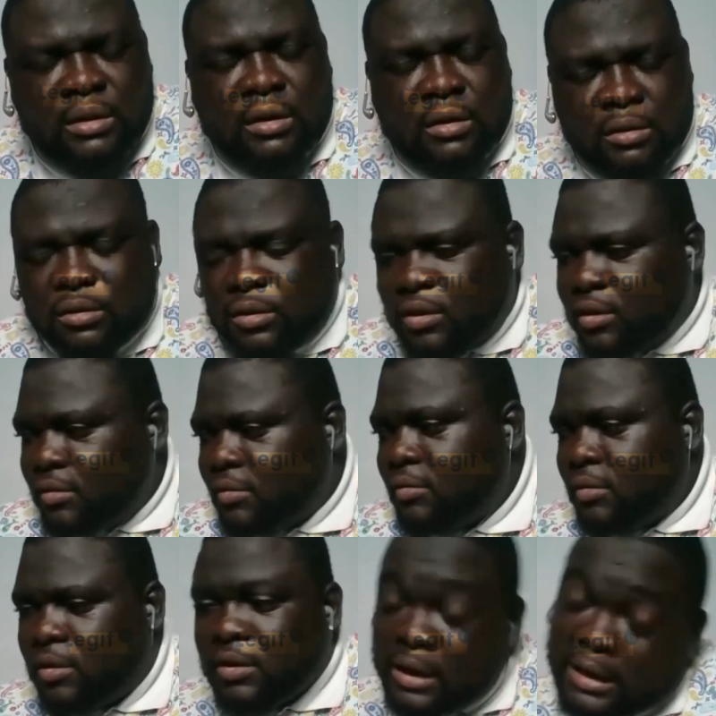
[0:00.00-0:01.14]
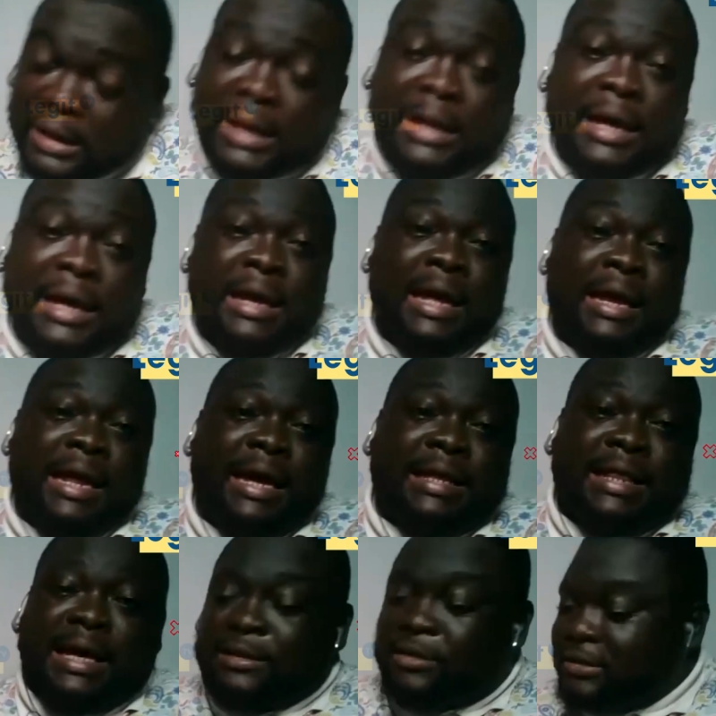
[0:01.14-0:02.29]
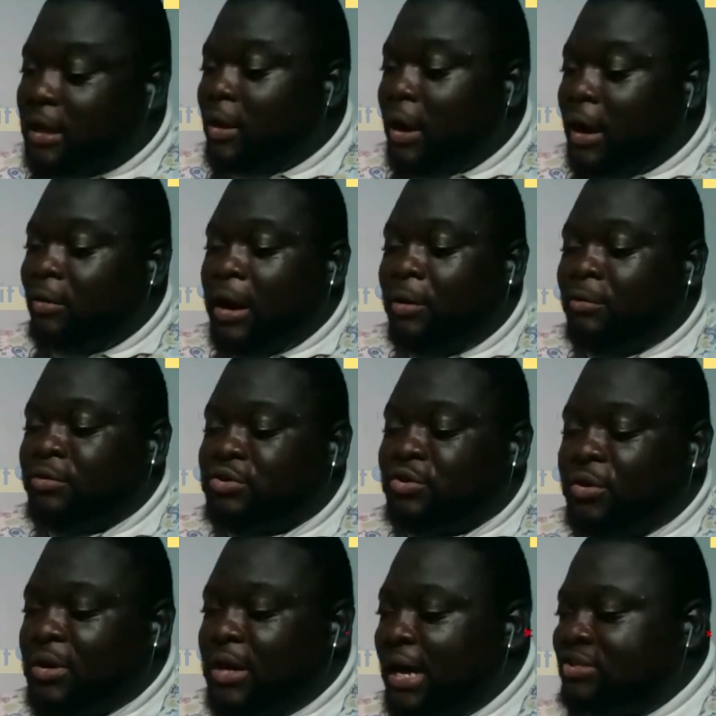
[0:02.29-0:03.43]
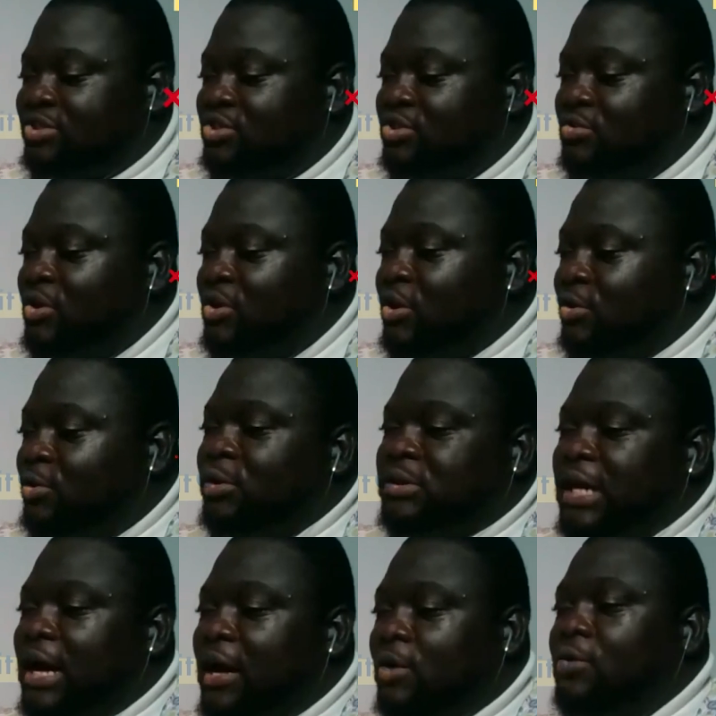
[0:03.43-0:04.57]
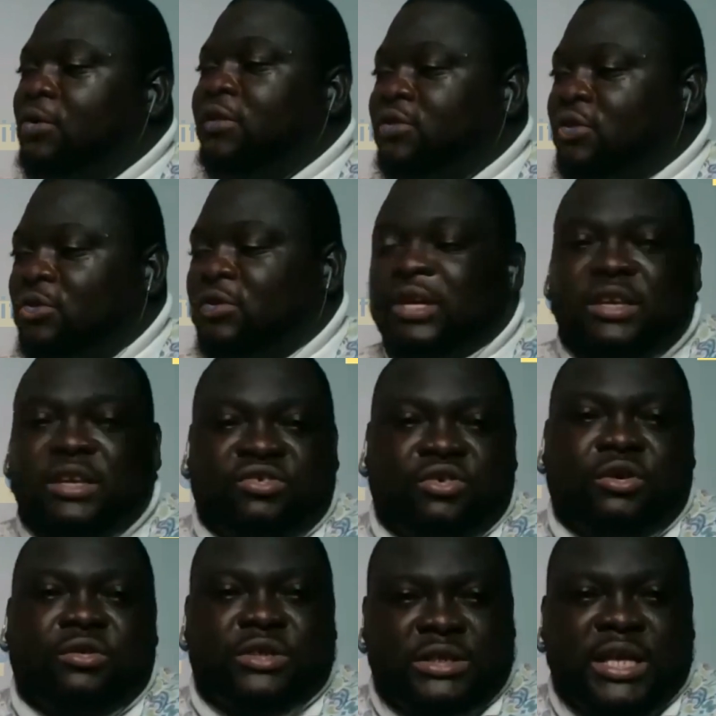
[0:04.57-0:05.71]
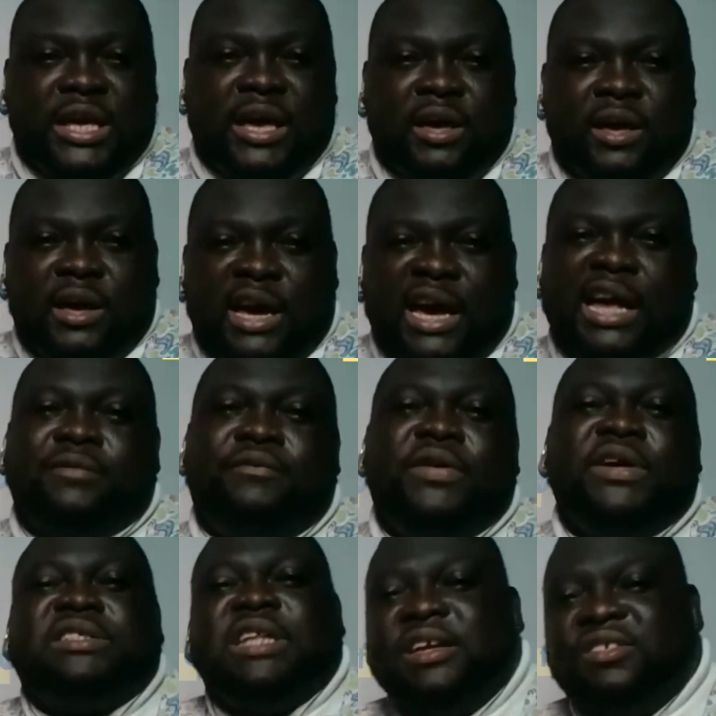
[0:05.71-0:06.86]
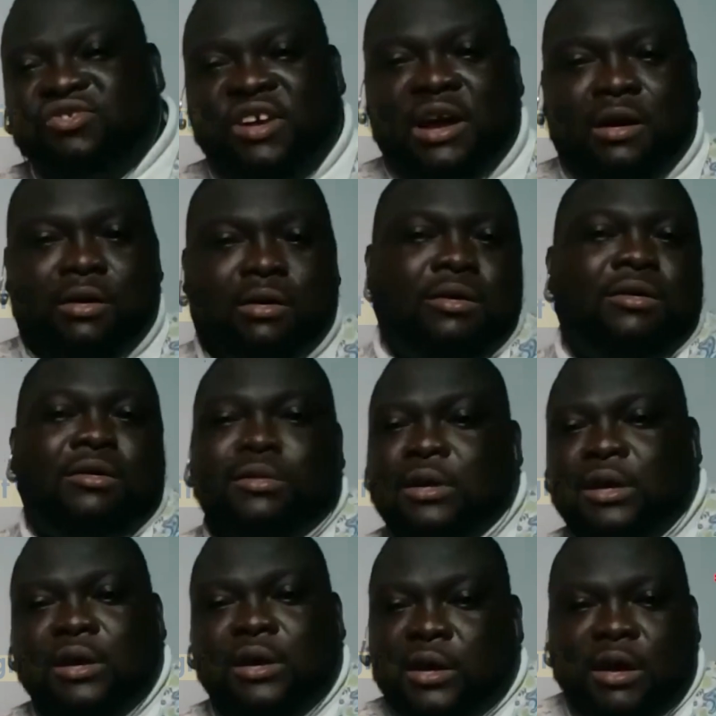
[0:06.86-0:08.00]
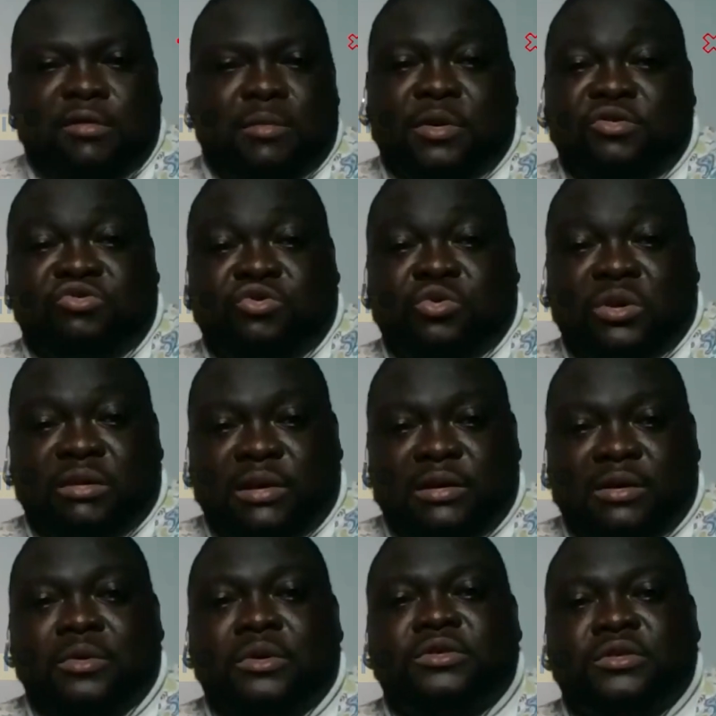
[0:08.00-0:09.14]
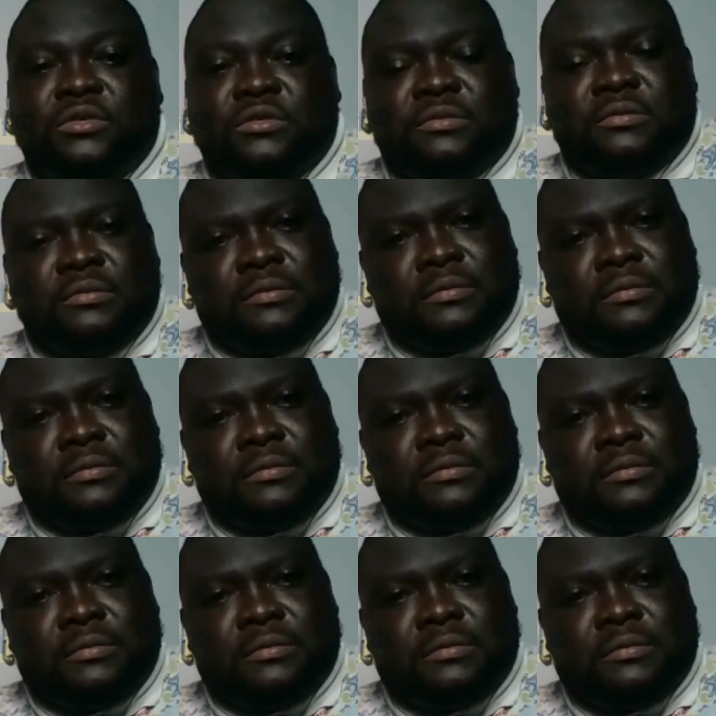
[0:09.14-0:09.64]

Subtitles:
Oh, okay. I like that, because I was going to ask you, those that are going, do you think they should all stay and fix Nigeria, or everybody should do whatever they want to do?